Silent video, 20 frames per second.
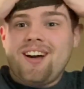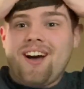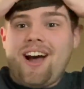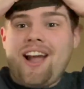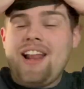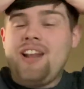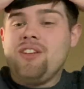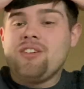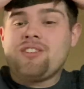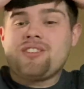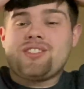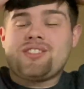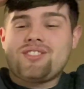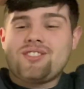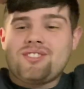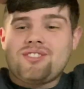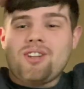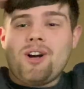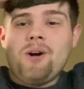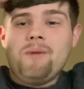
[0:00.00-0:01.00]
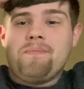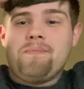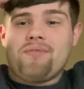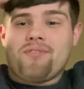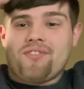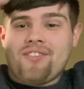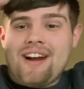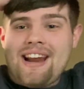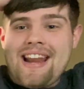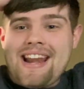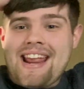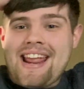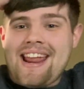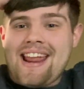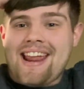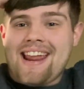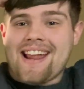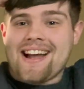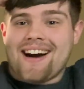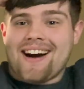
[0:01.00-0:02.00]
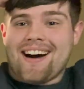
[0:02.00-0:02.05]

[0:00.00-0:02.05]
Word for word: It looks so pretty!